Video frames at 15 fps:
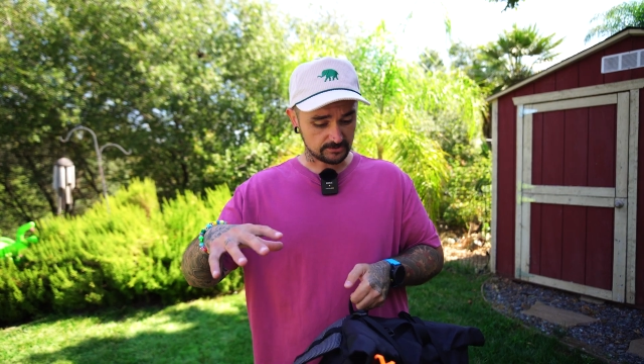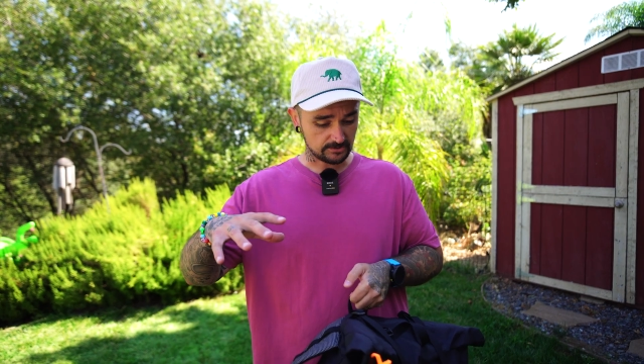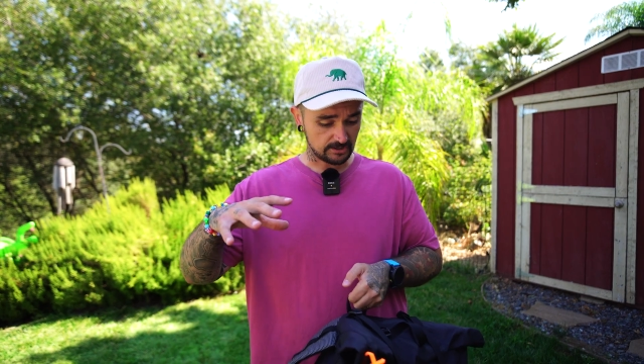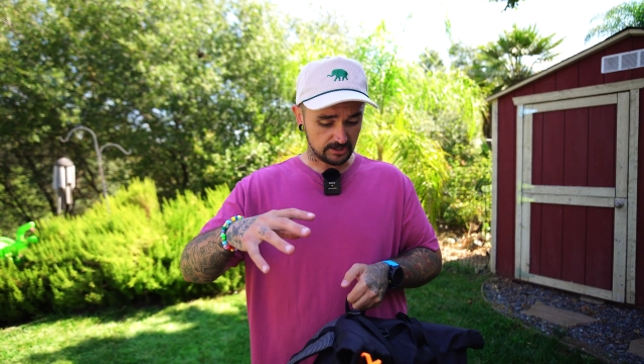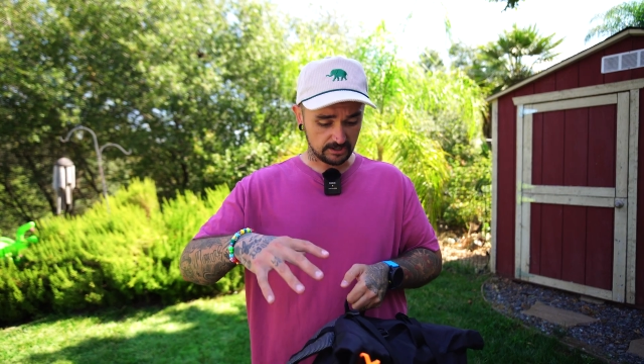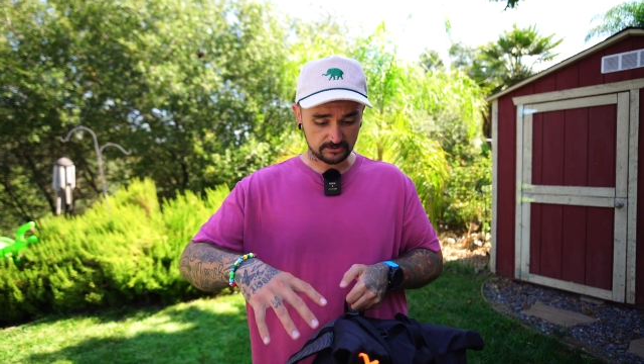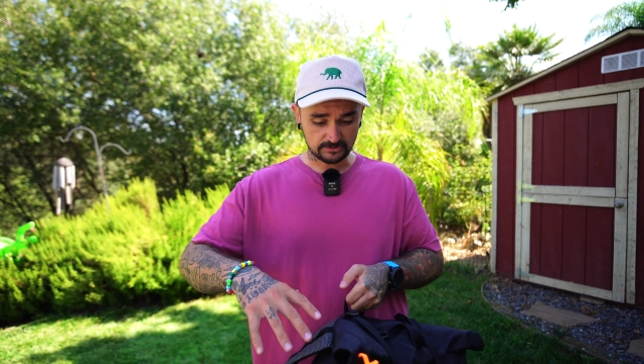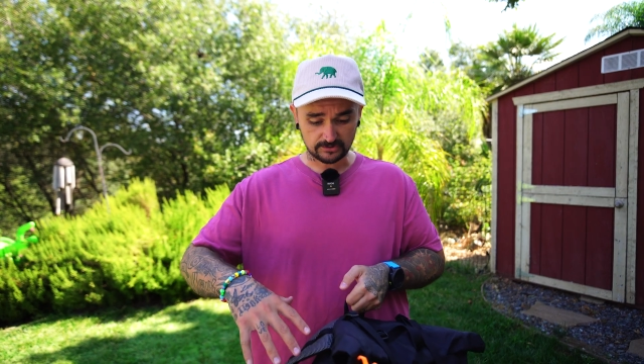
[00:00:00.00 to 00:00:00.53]
the
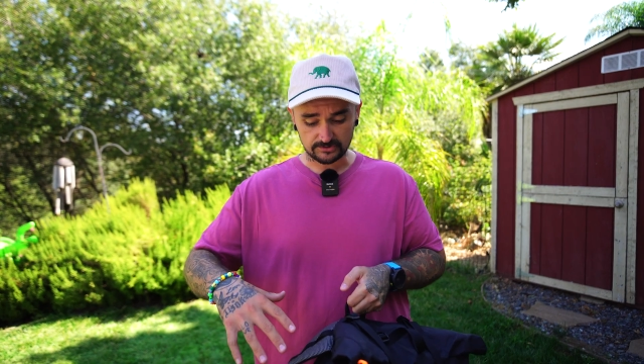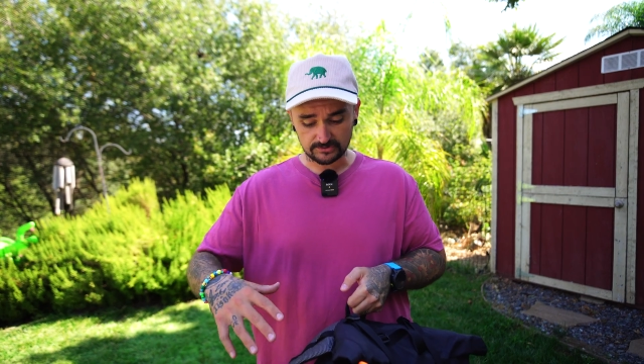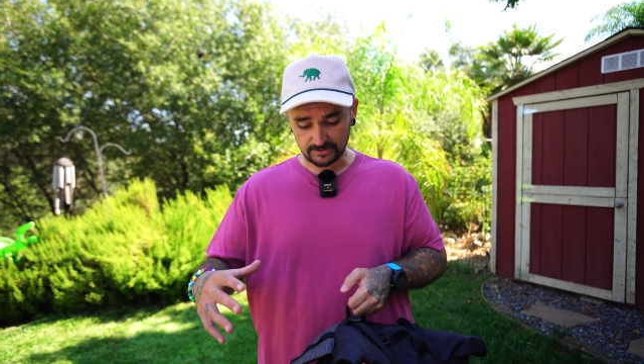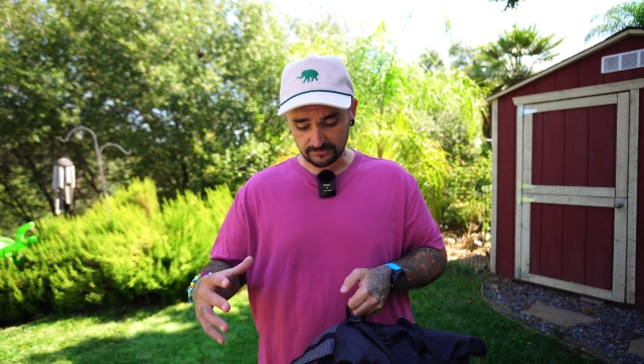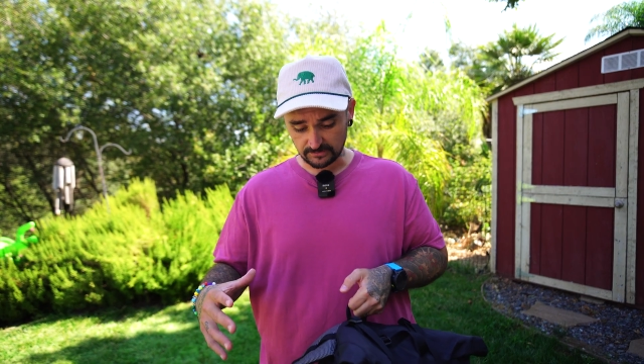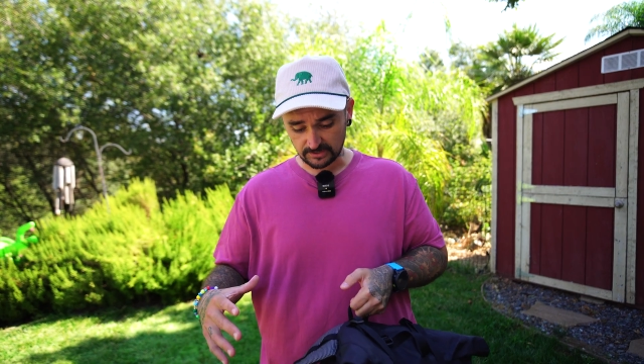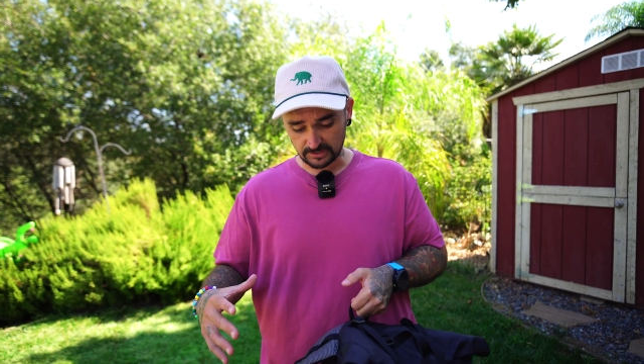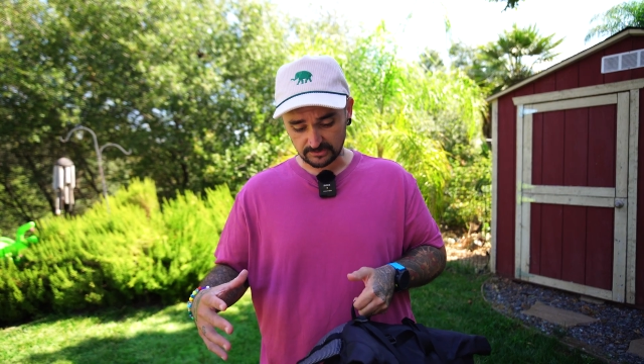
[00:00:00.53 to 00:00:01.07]
colors,
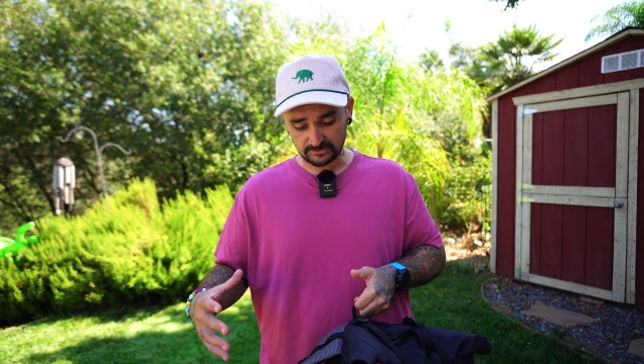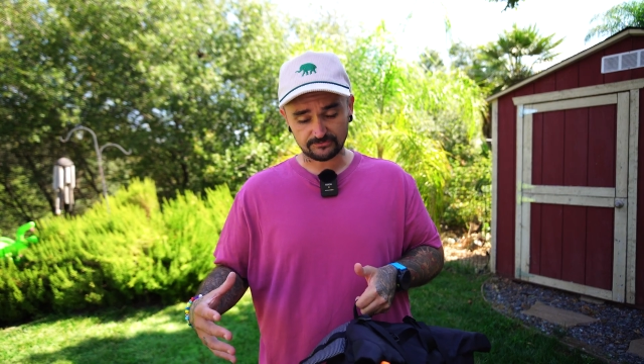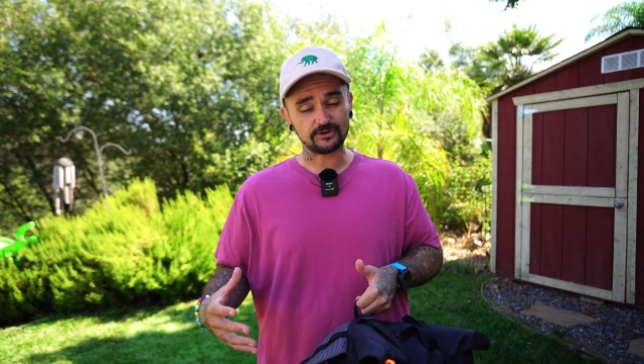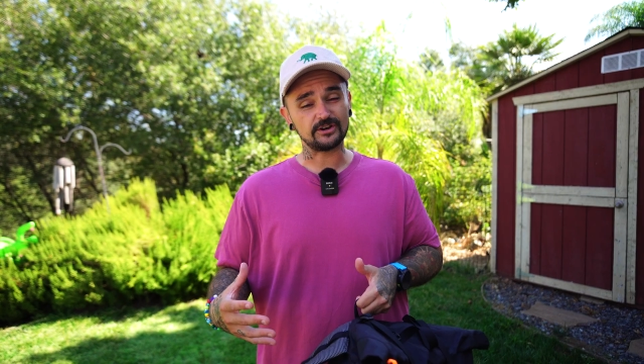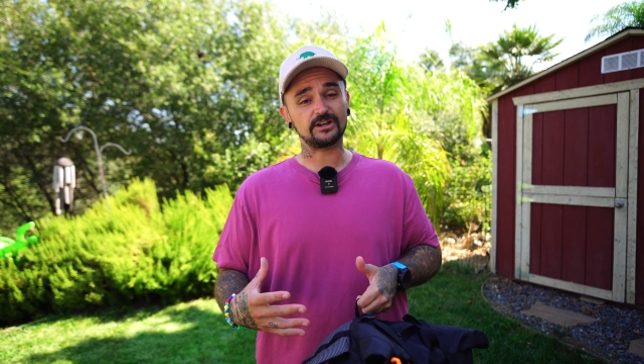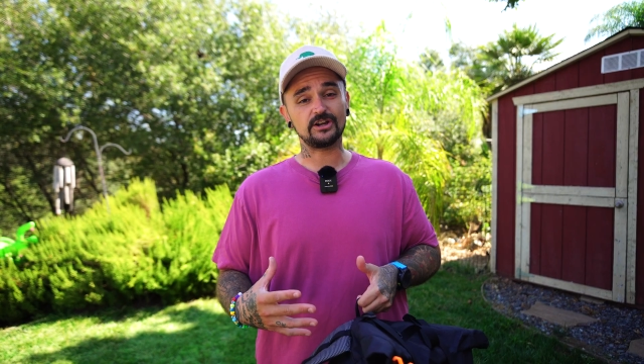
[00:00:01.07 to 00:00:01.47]
everything is very